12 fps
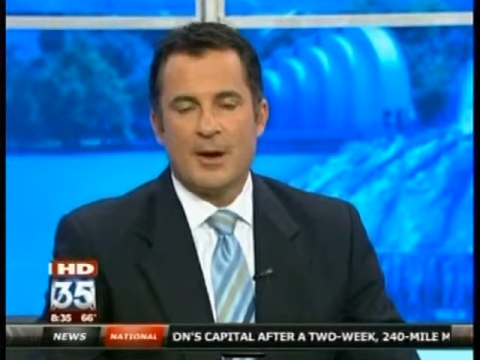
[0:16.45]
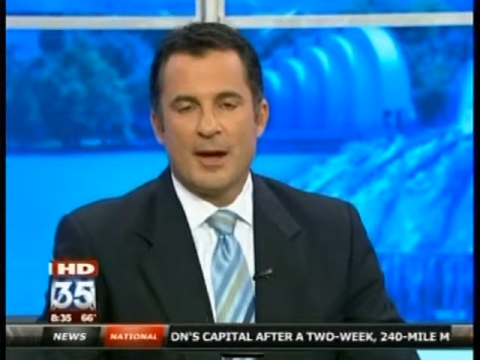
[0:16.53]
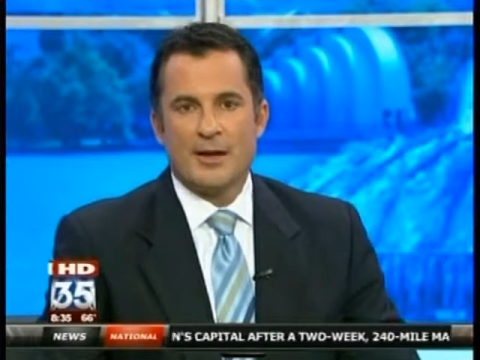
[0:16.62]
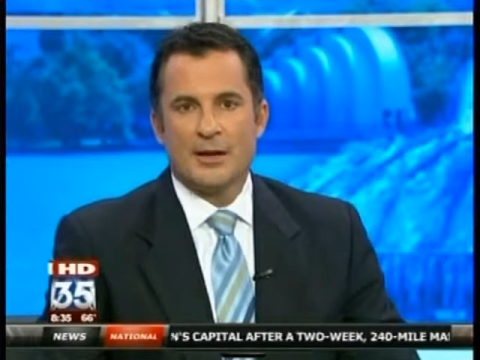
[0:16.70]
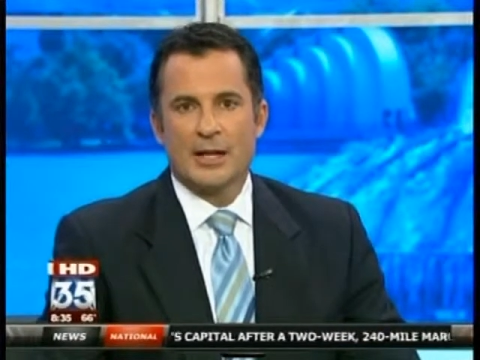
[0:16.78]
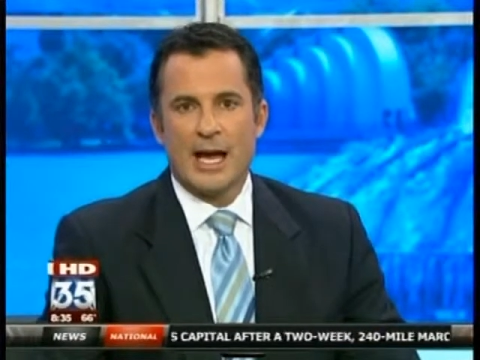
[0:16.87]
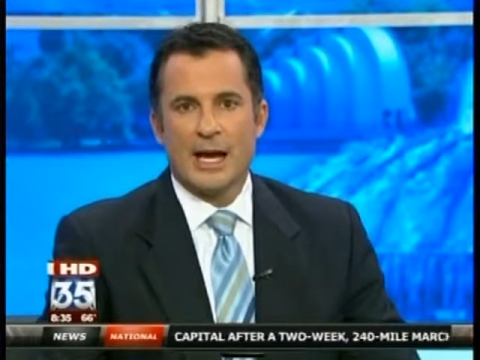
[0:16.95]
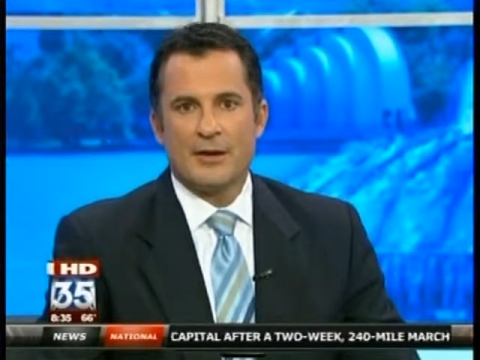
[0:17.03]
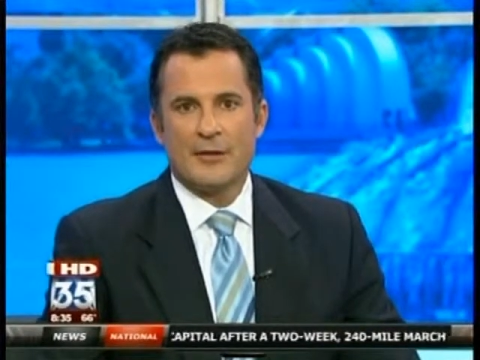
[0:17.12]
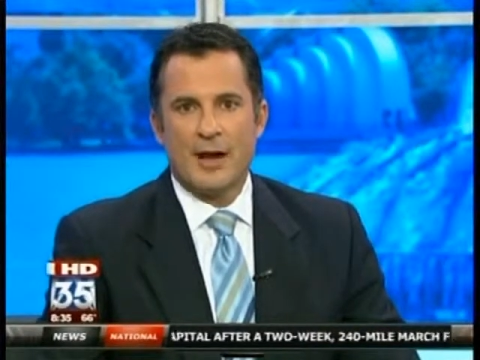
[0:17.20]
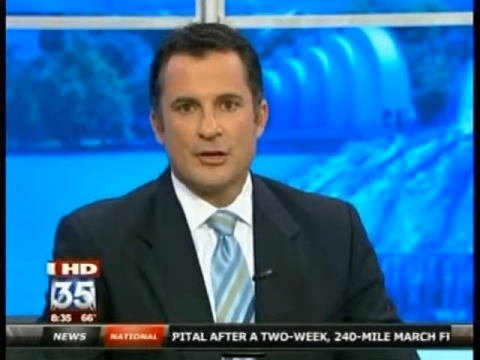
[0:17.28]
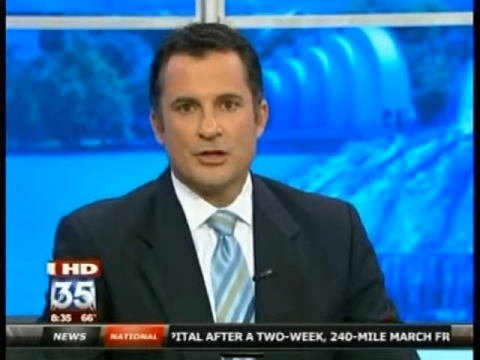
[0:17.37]
by their
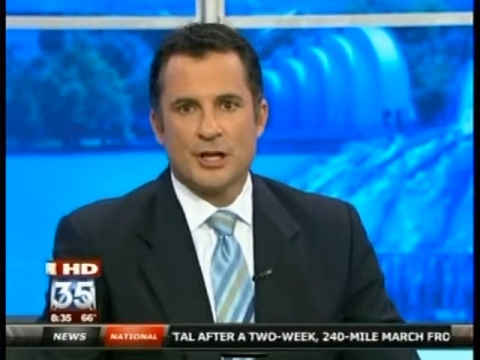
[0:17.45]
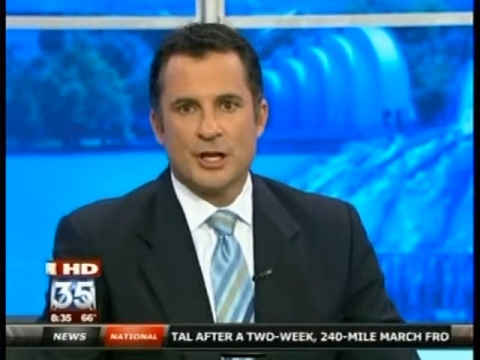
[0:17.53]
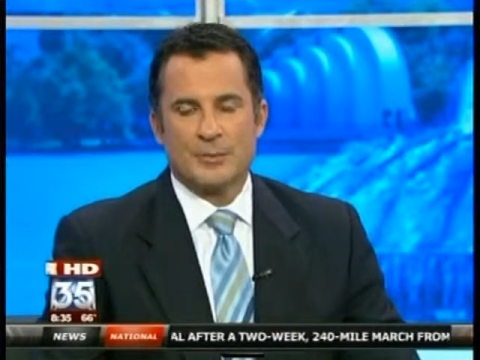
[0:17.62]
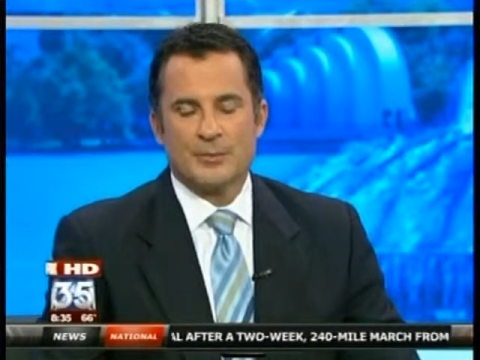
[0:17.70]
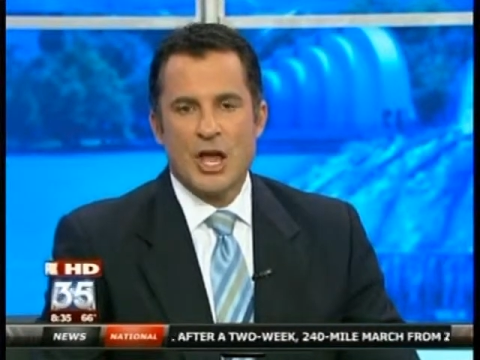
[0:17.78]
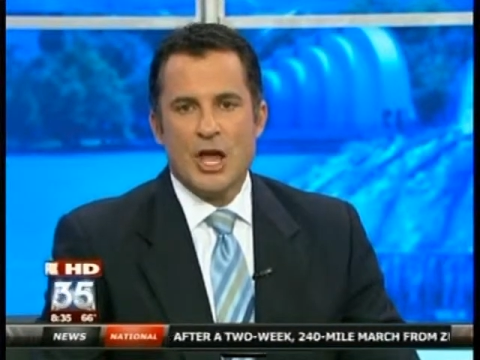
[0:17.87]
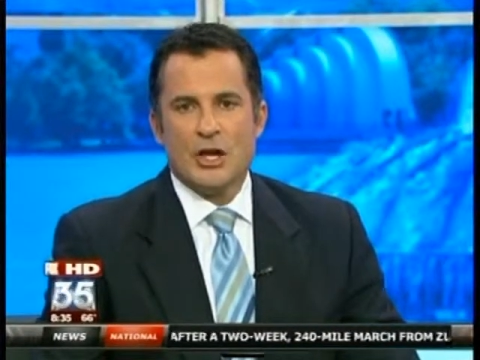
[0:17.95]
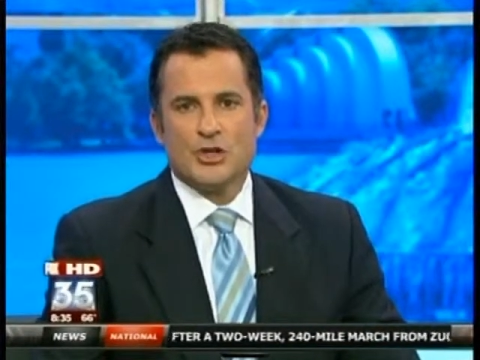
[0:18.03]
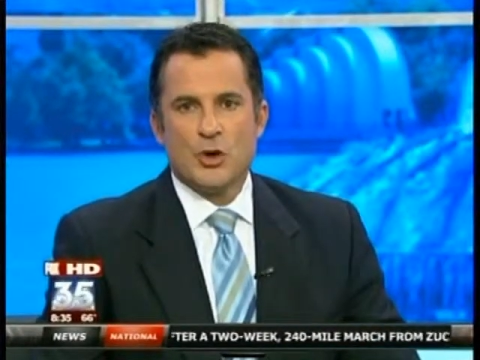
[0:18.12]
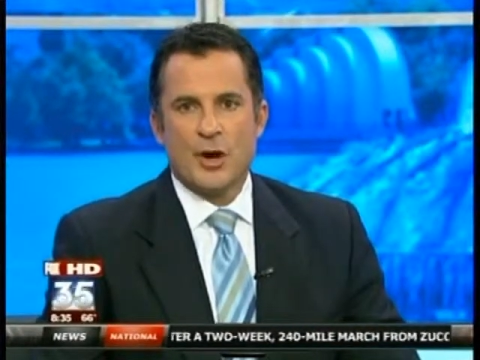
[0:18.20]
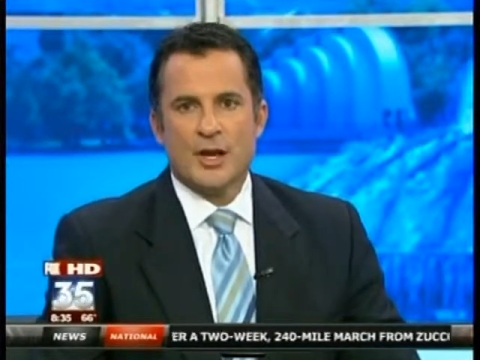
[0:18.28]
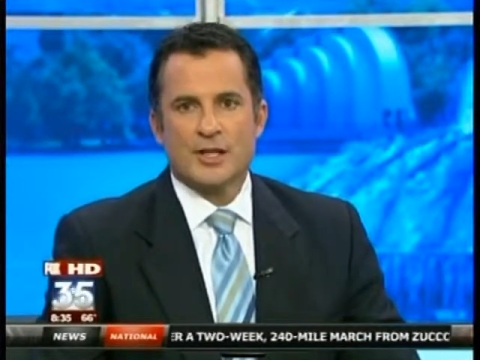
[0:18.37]
lack of action here?
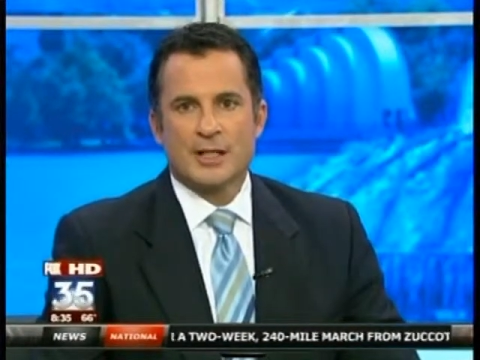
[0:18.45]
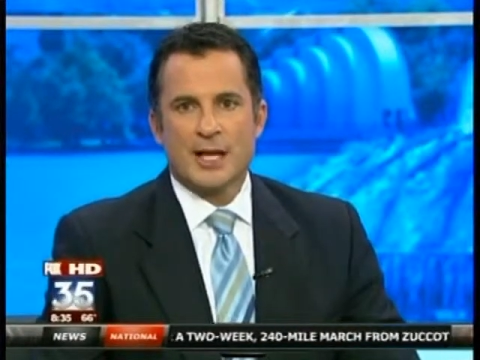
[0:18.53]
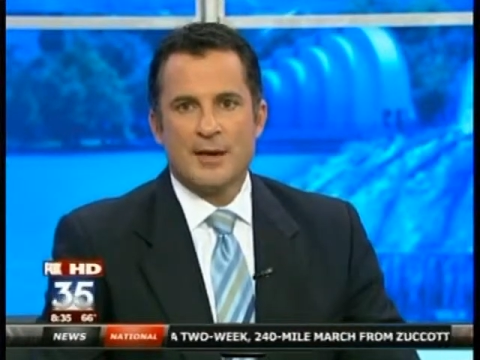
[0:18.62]
Joining